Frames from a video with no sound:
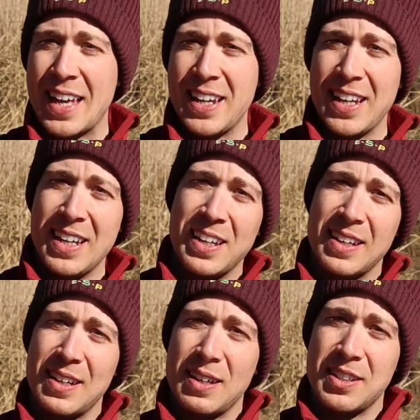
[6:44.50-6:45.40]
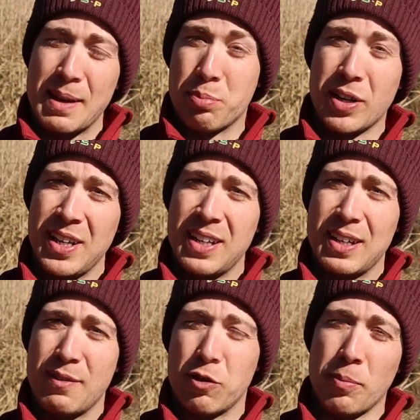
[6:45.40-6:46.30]
any debris
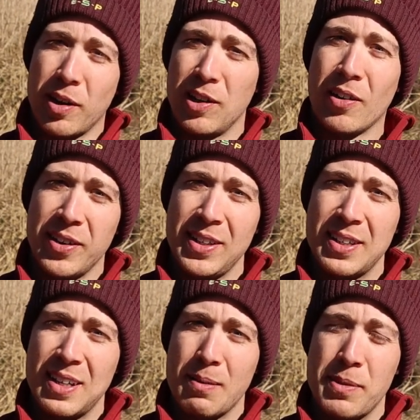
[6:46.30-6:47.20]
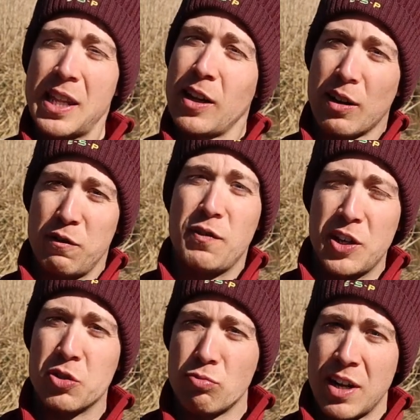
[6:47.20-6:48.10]
from my line, meaning that I could
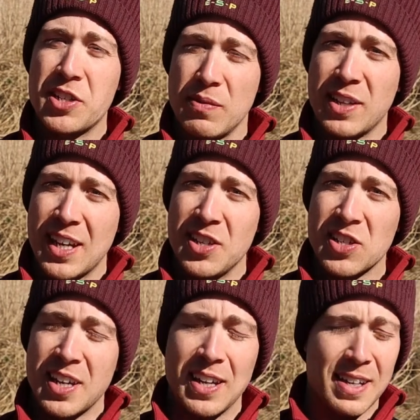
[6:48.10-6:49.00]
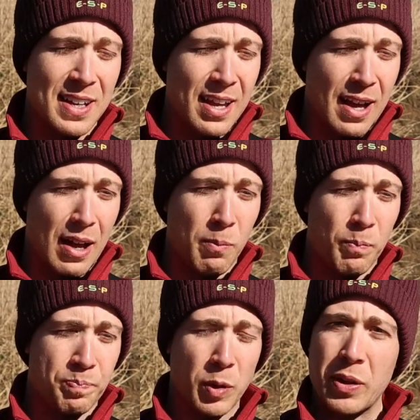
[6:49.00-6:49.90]
fish relatively easily
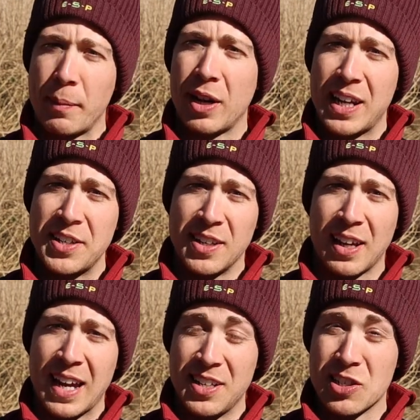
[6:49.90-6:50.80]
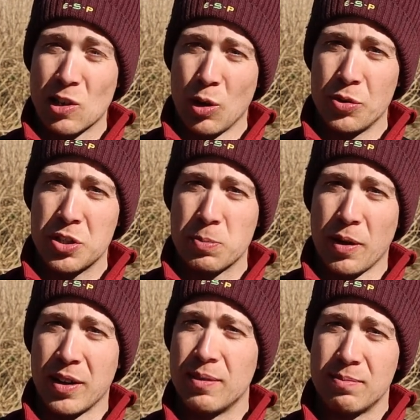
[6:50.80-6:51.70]
without my lead getting dislodged
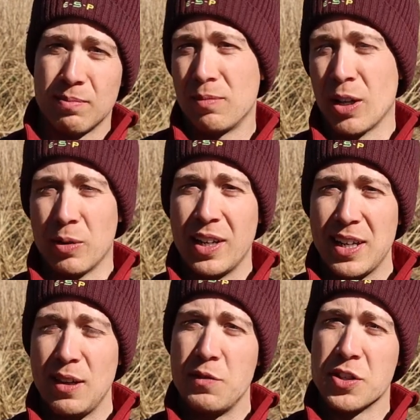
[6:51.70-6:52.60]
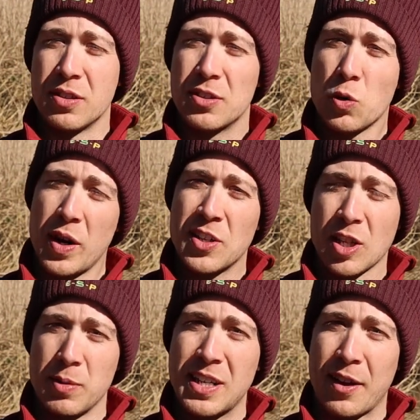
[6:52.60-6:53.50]
by leaves and
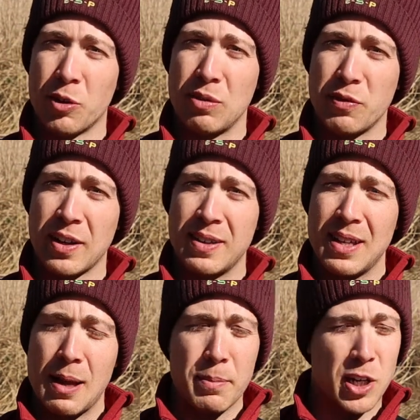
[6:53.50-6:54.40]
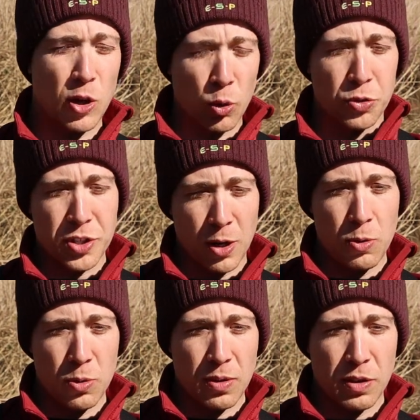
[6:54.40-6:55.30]
twigs coming down the river. But it
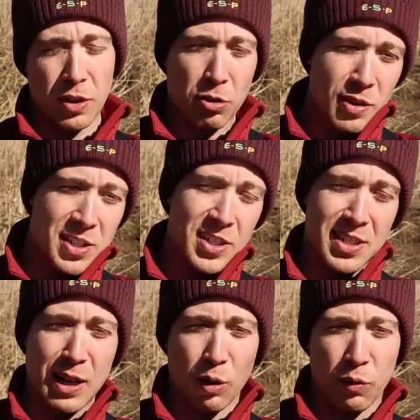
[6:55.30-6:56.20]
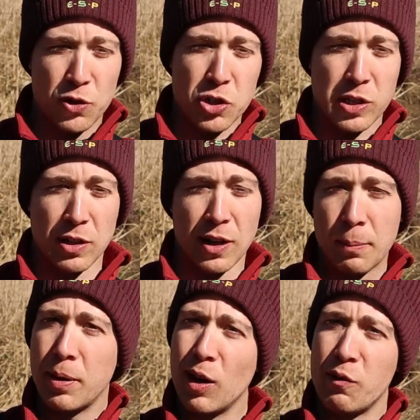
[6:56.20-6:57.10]
also, the crease itself just looked
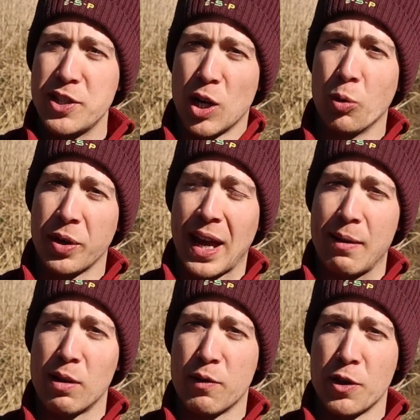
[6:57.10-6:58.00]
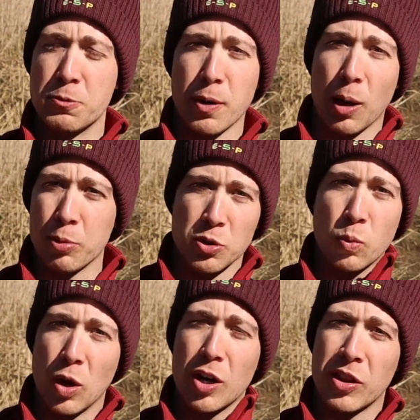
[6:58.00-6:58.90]
like a perfect holding area for those barbel
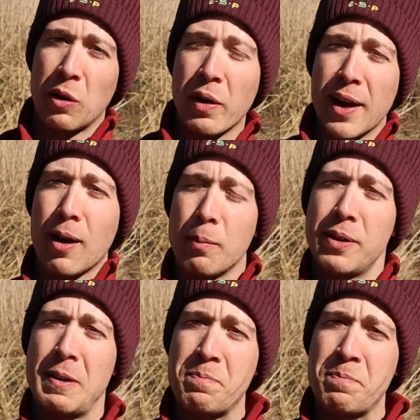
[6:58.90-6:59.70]
to work their way up